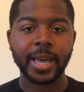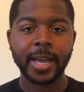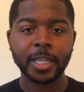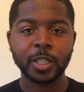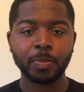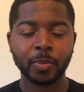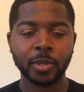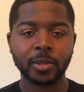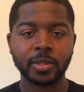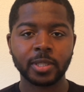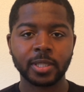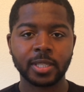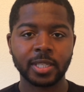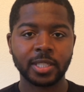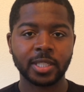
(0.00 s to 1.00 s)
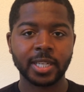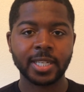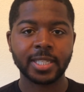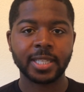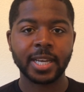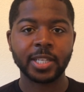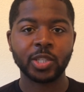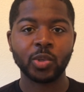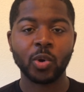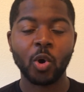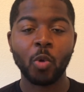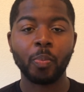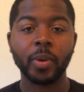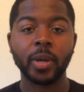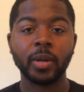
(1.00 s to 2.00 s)
experts suggest that you
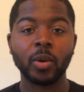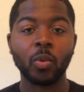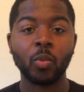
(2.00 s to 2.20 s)
open